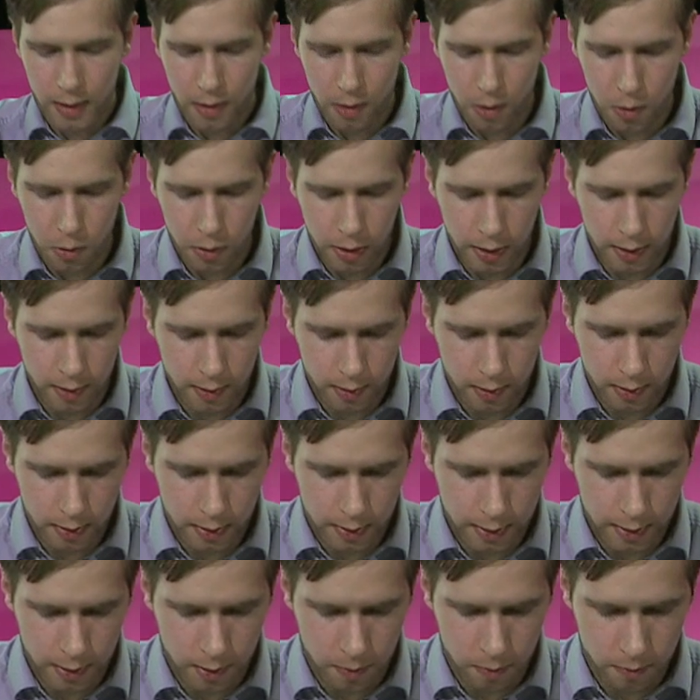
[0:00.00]
Okay,
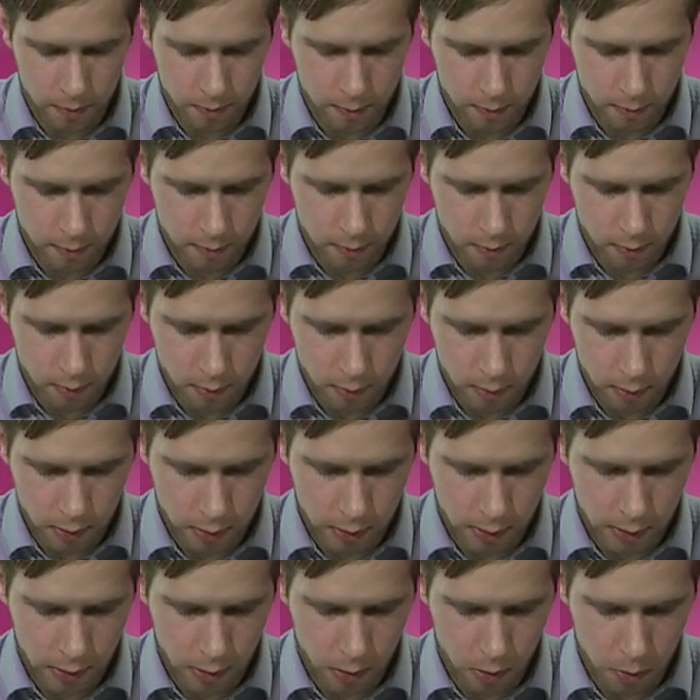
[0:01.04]

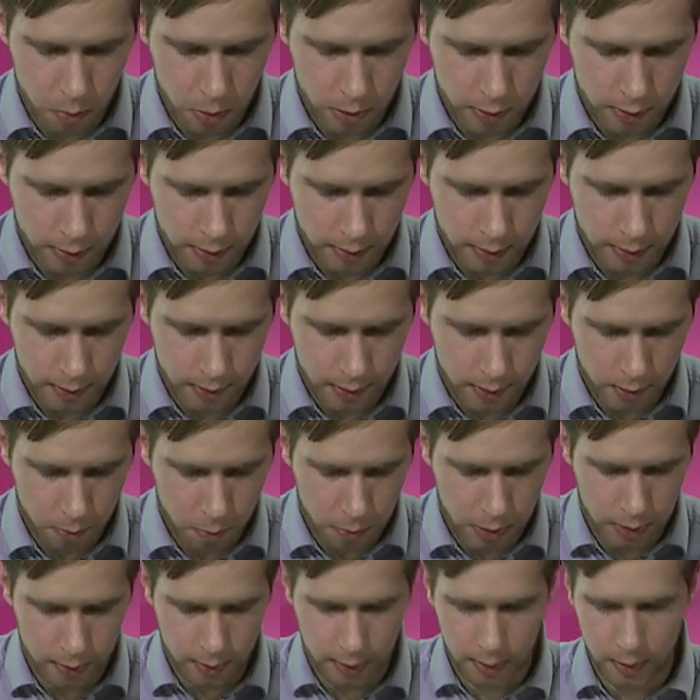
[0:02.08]
so what does this
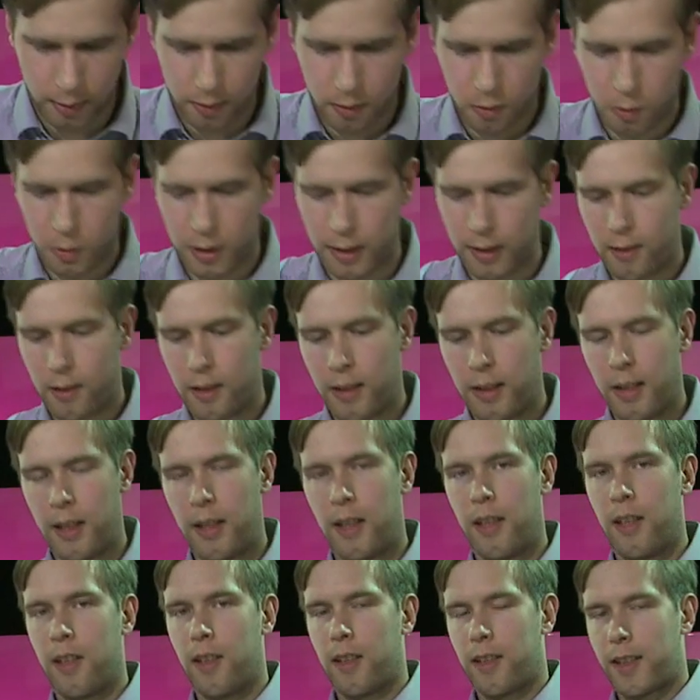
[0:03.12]
mean then? Well,
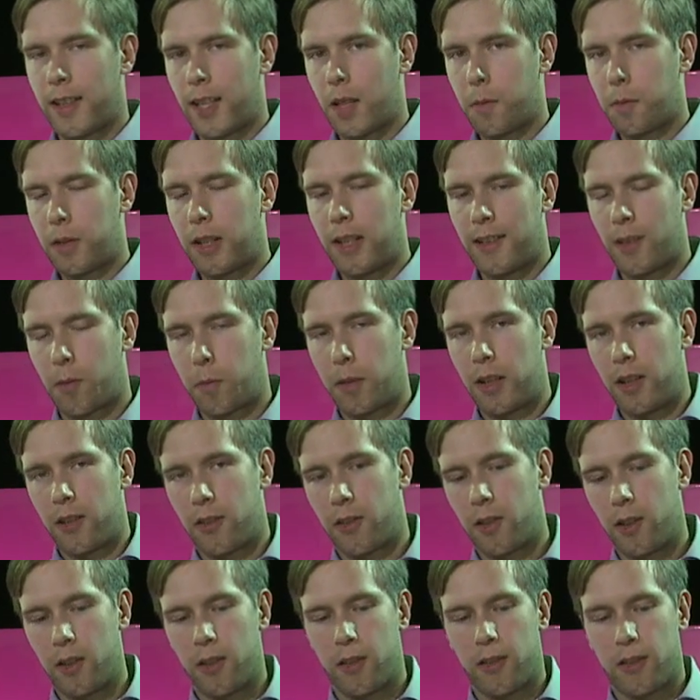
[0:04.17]
capital
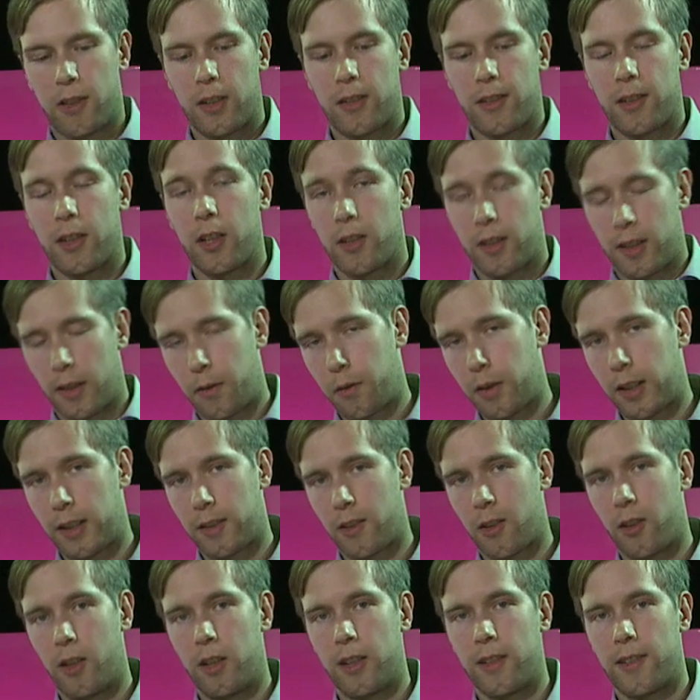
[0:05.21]
expenditures does not
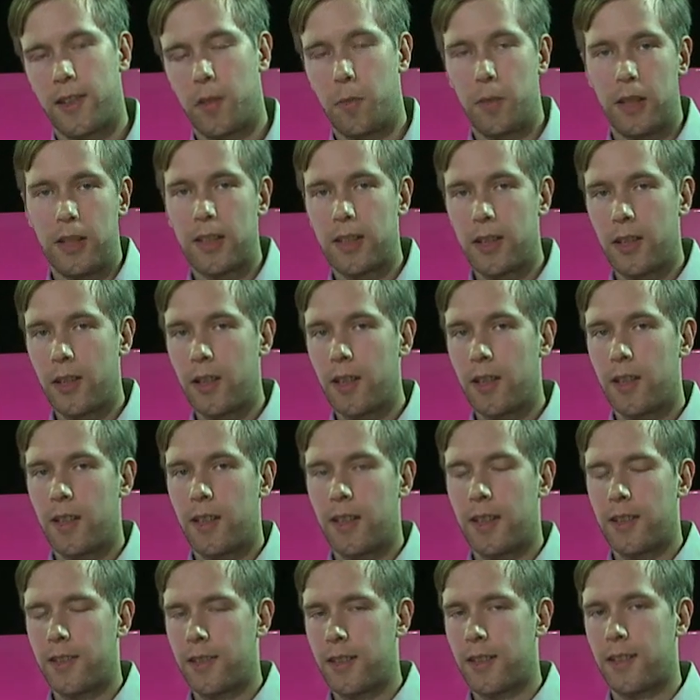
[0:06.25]
affect earnings immediately.
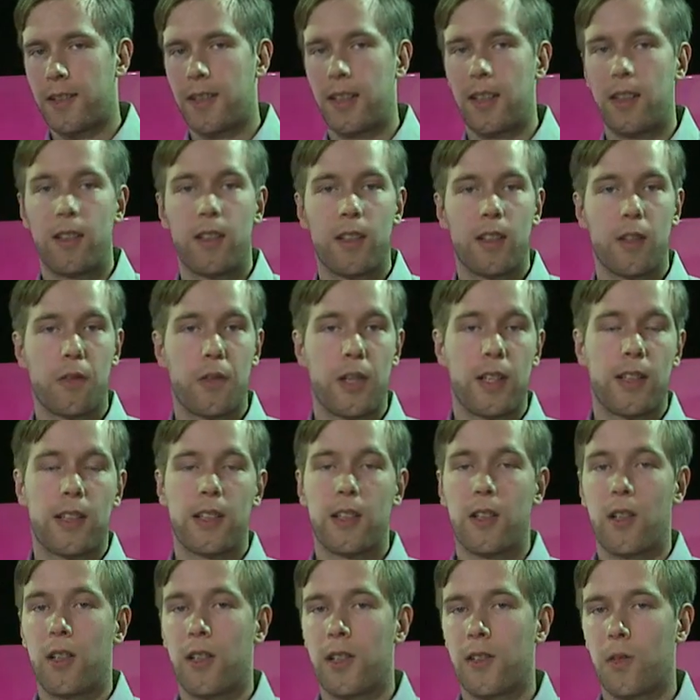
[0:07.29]
It's instead
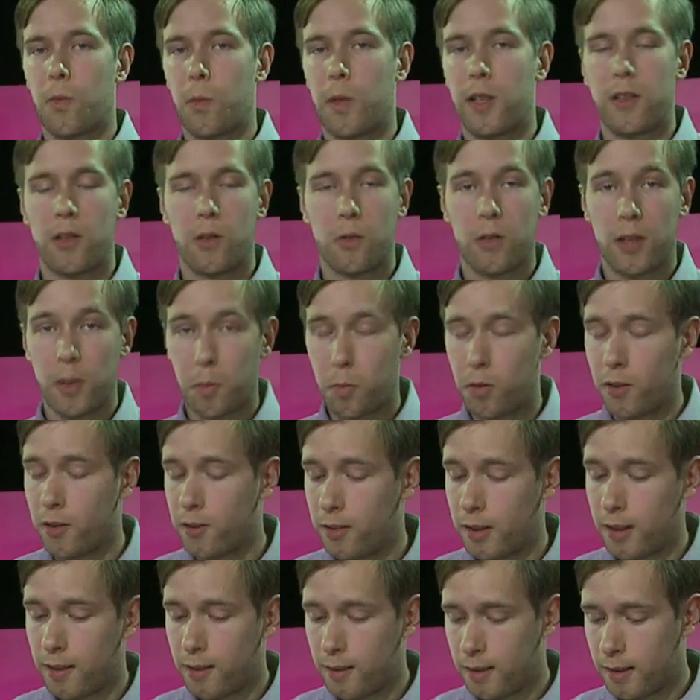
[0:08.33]
affecting earnings when you
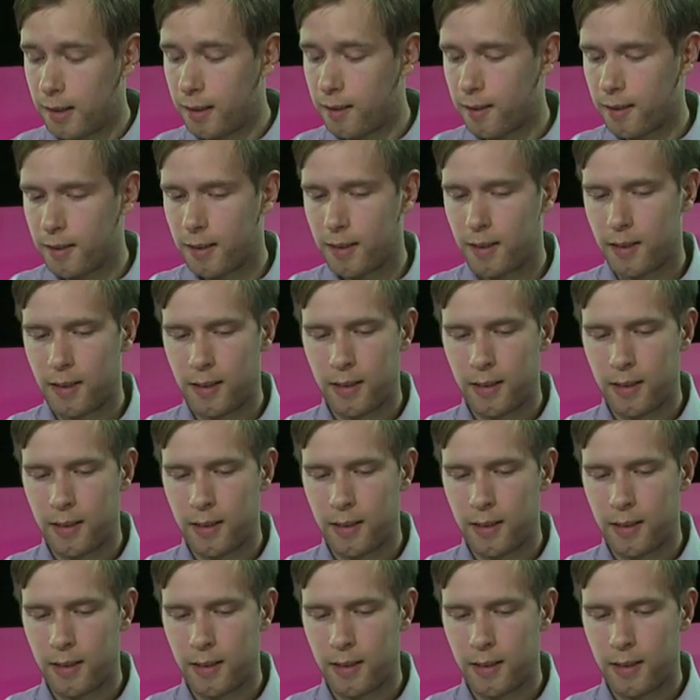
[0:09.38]
depreciate it.